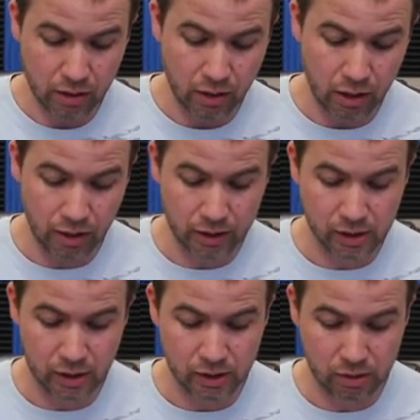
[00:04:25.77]
Oh,
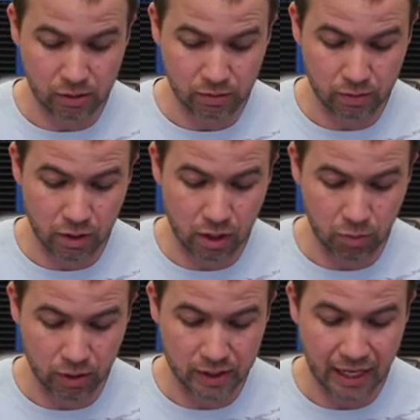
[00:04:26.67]
it's just... Oh,
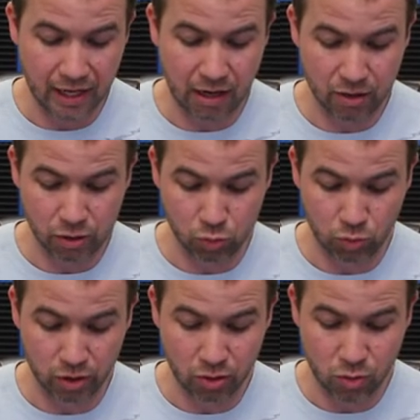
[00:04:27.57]
we're going to take care of those
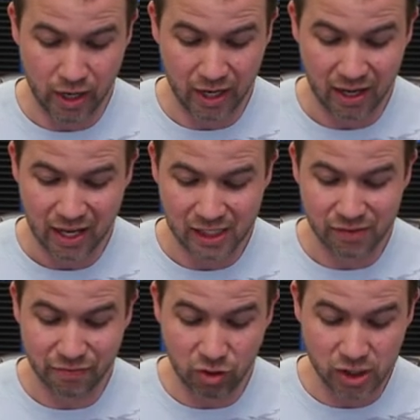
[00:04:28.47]
real quick. That's
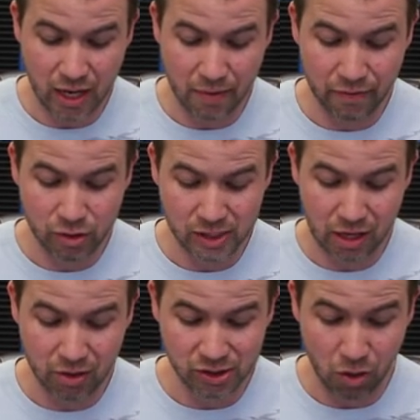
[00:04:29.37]
the first time I've used
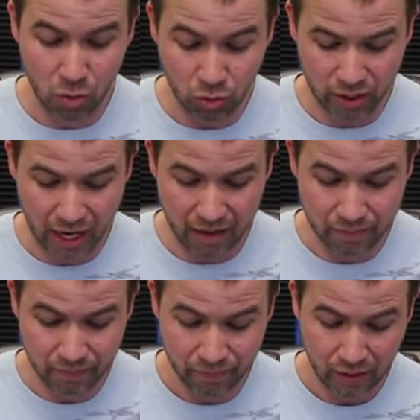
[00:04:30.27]
arrows the whole
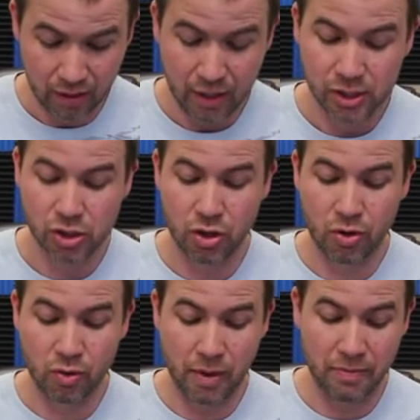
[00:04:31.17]
game.
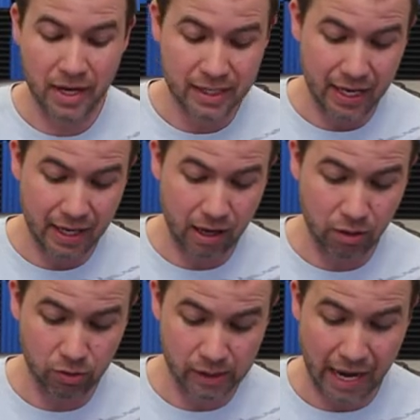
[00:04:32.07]
So I may take
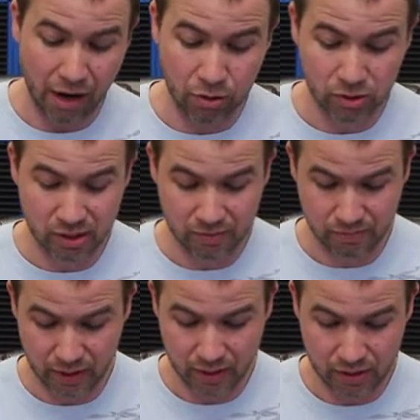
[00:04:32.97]
arrows out
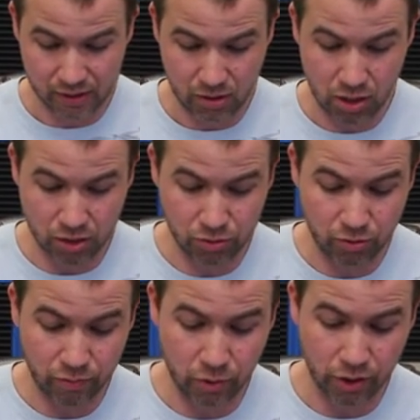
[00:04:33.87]
because they're not
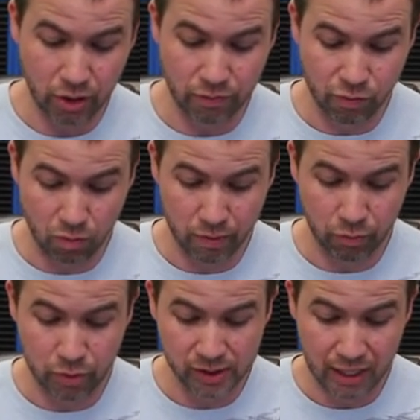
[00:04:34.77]
doing really good for me.
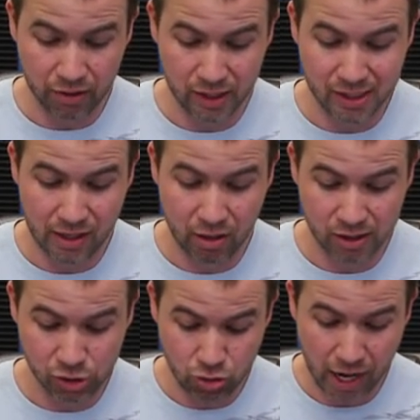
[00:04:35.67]
We'll put skeletons in there to
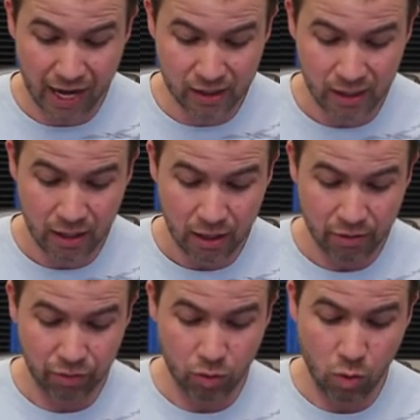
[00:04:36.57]
distract
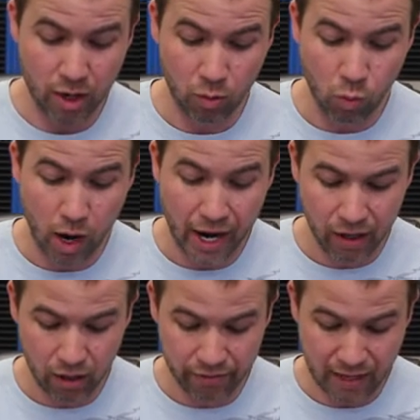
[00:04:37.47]
for quite a
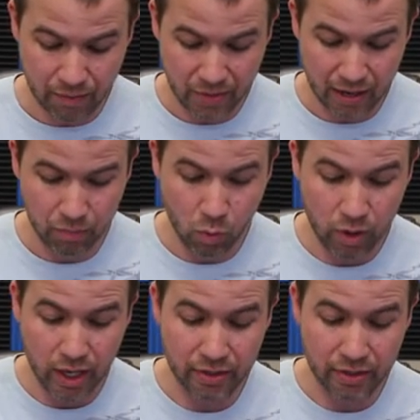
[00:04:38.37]
while on that bad boy.